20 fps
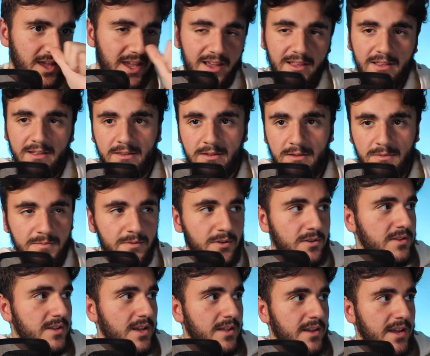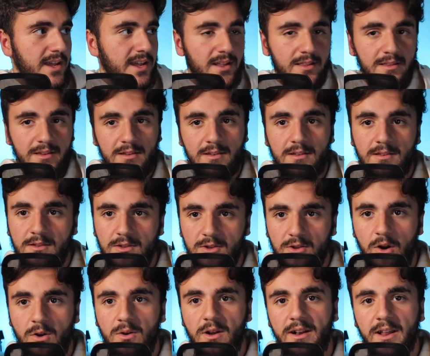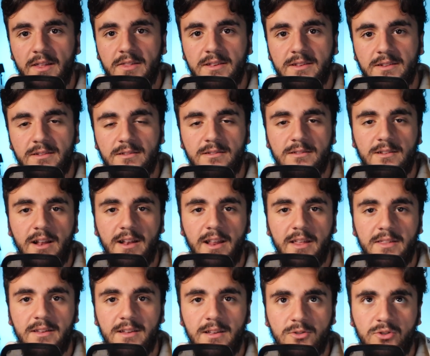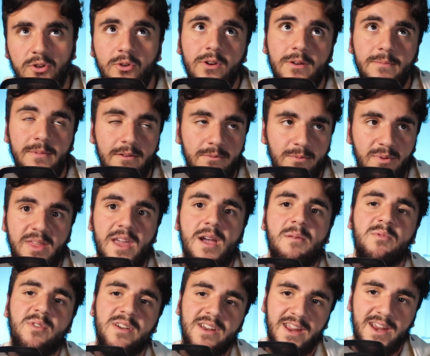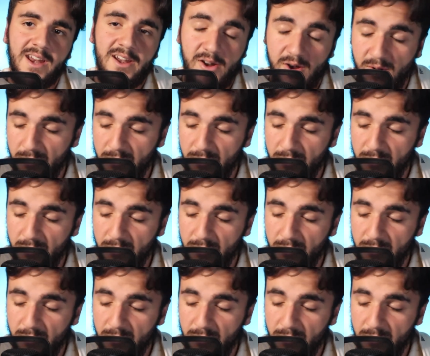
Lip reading: England, on the other hand, go another tournament without bringing it